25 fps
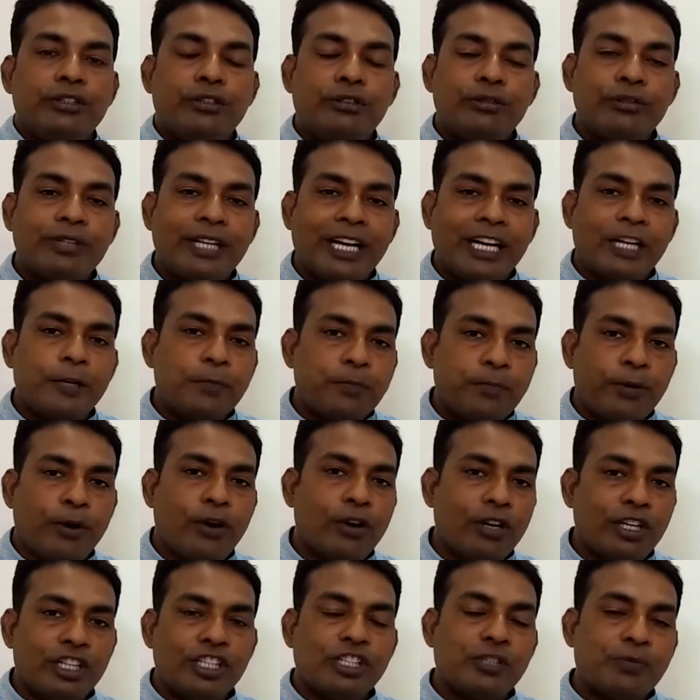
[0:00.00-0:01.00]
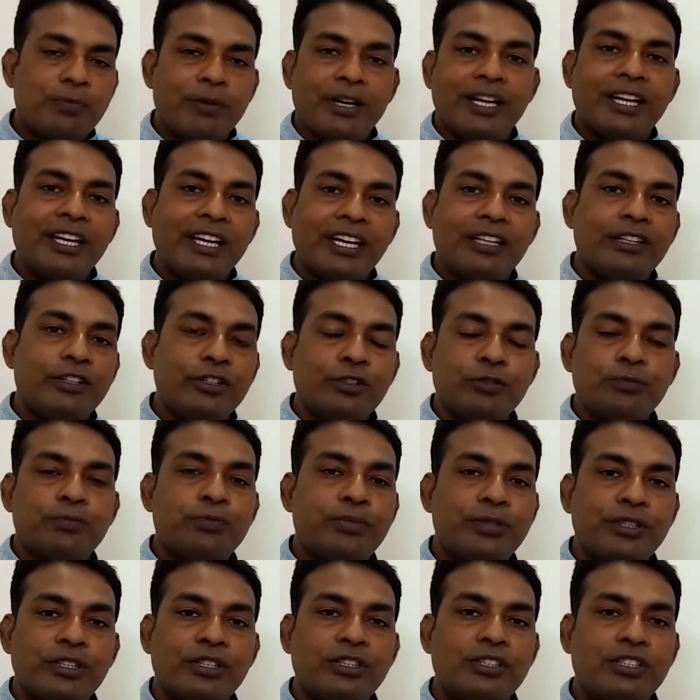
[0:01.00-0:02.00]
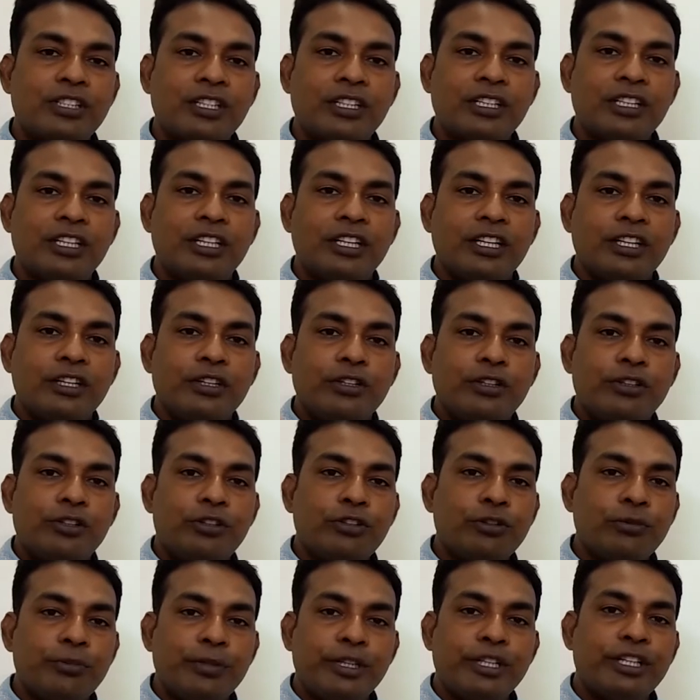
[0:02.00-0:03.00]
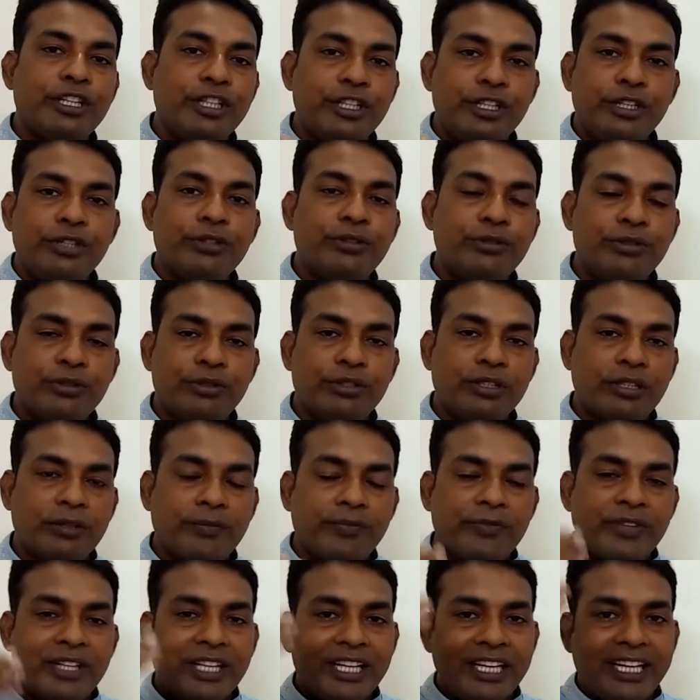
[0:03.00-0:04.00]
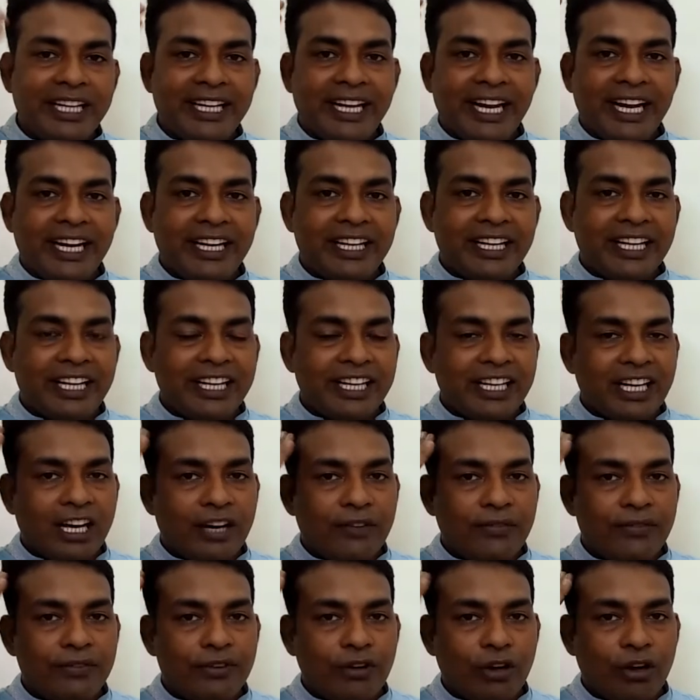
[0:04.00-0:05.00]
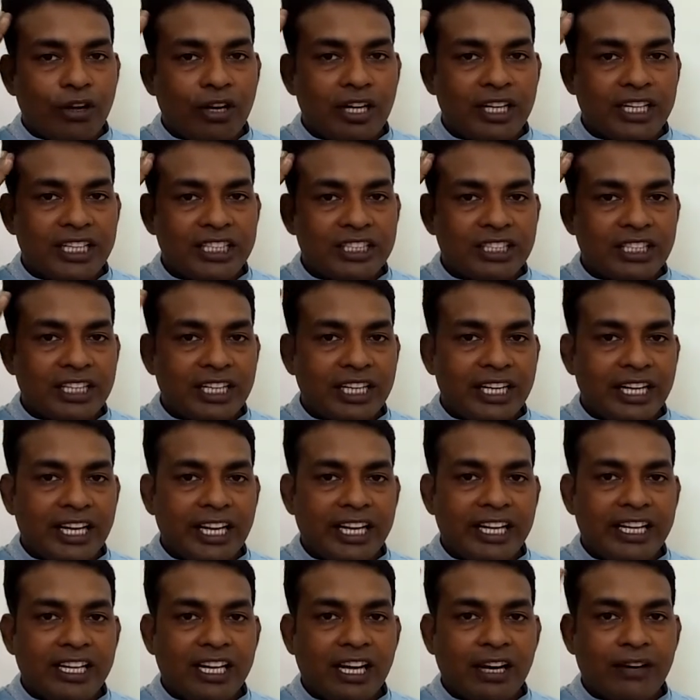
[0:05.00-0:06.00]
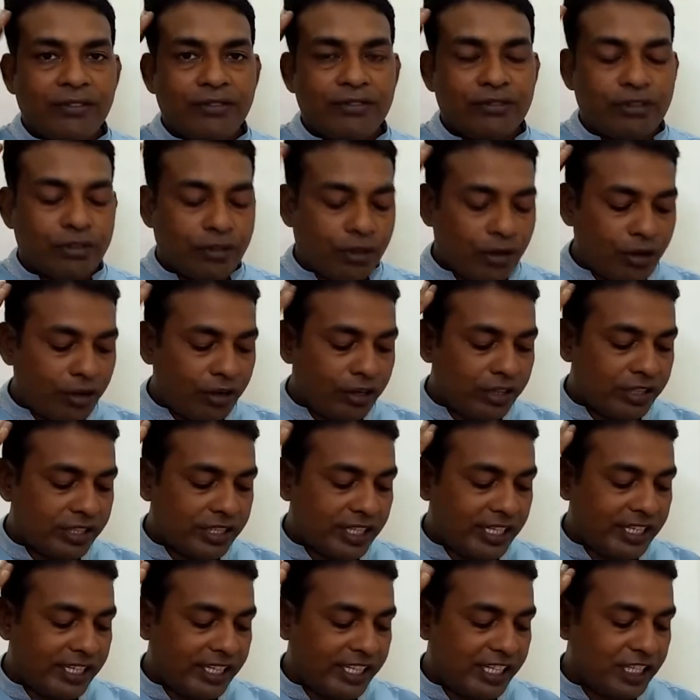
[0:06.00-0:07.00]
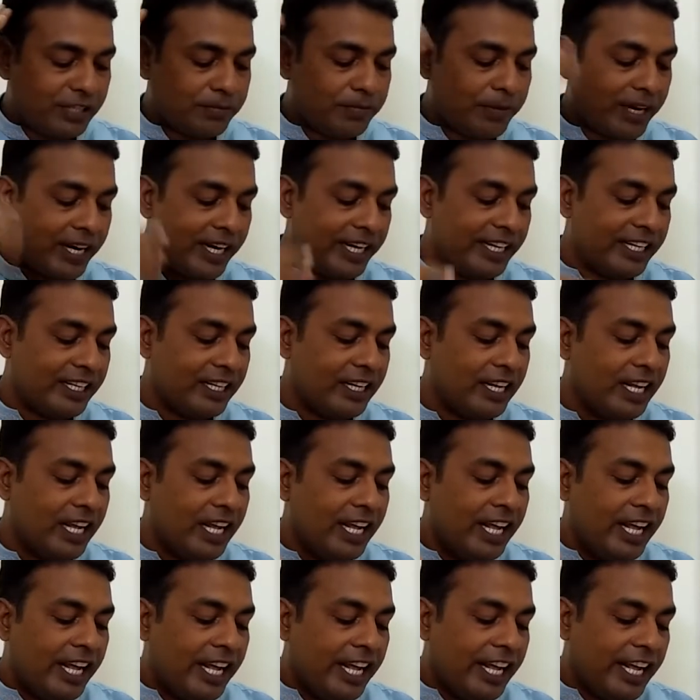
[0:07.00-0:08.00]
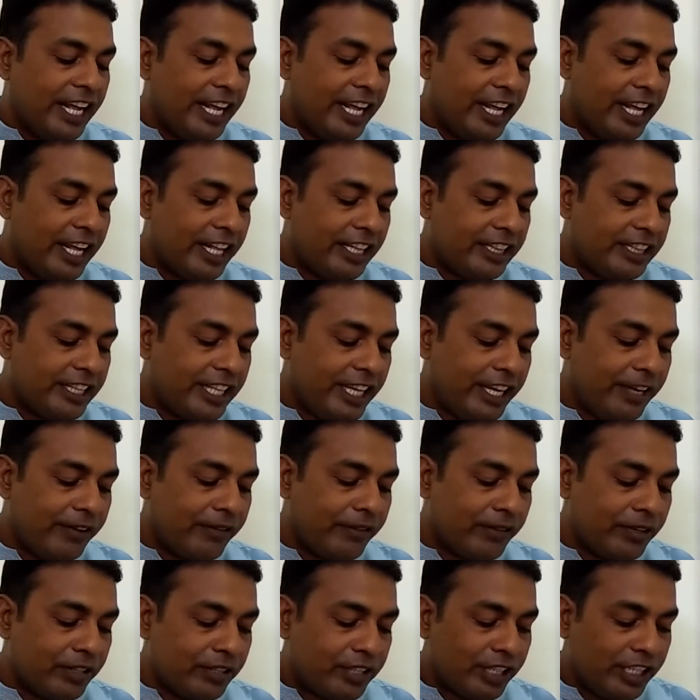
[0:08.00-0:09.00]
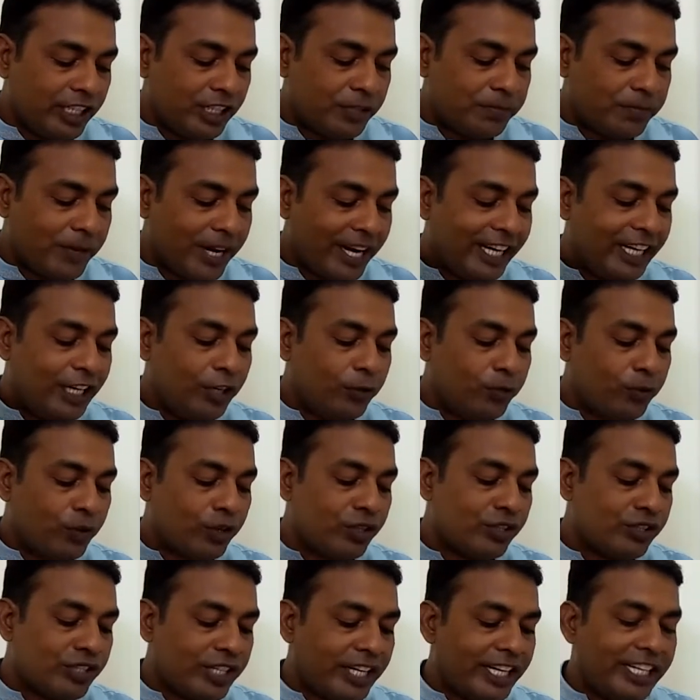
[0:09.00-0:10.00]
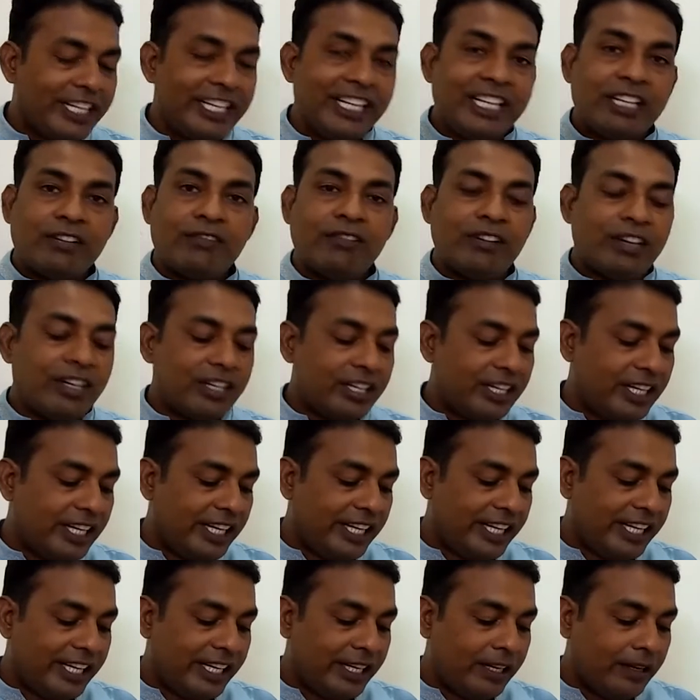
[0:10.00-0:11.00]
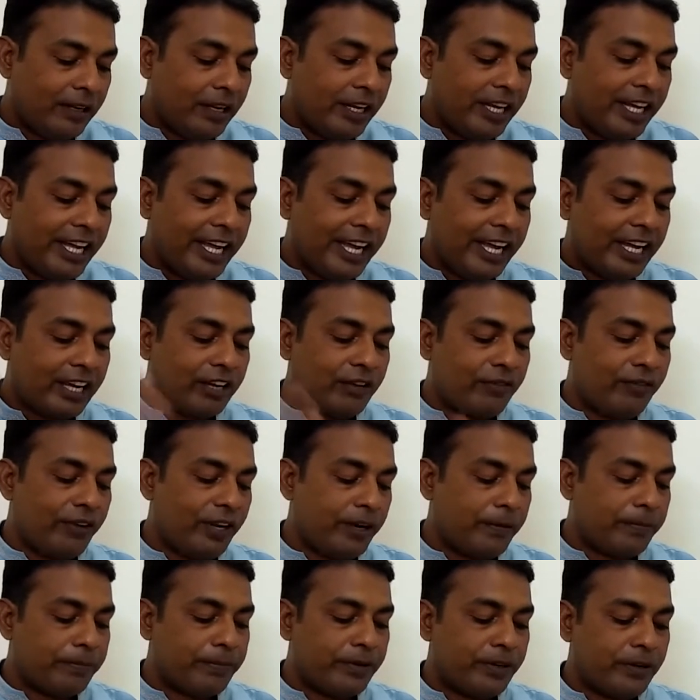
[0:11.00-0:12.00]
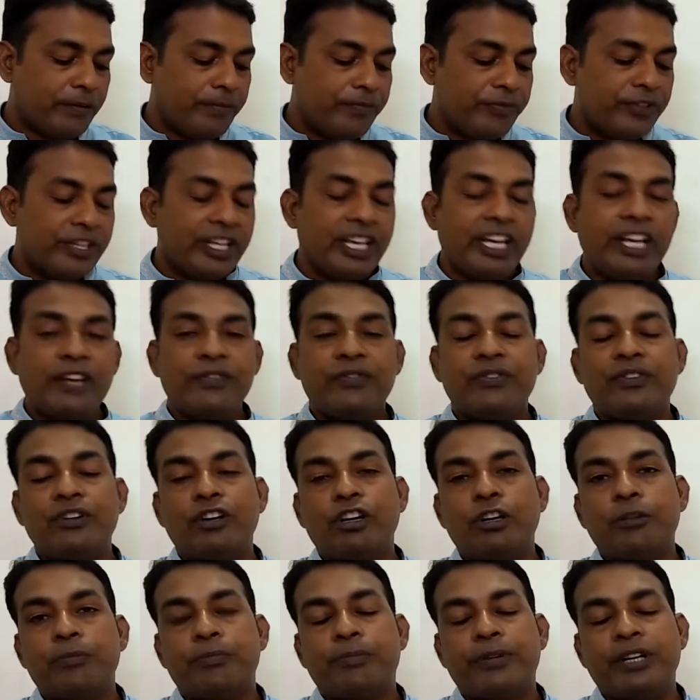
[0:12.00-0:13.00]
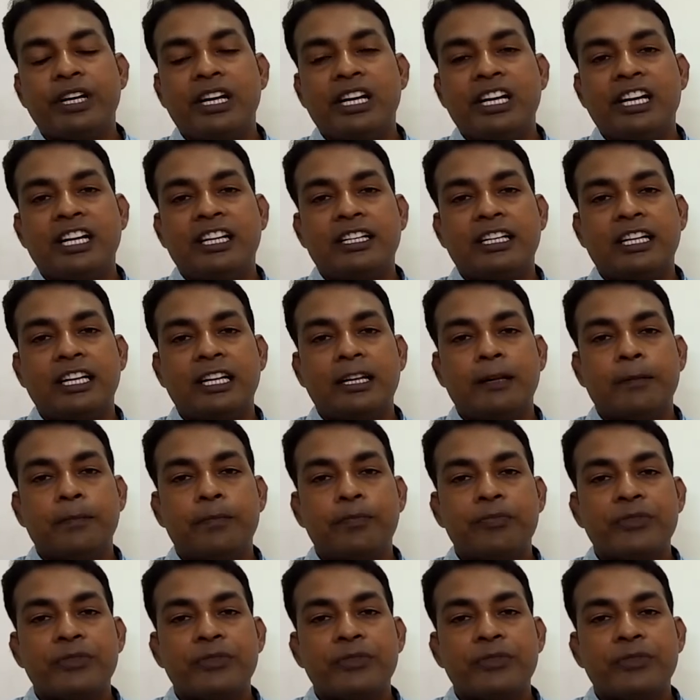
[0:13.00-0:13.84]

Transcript: to get polished by a new person, to be renewed. He had enough knowledge, enough thoughts in his mind. His mind was adequately equipped, if not brilliantly.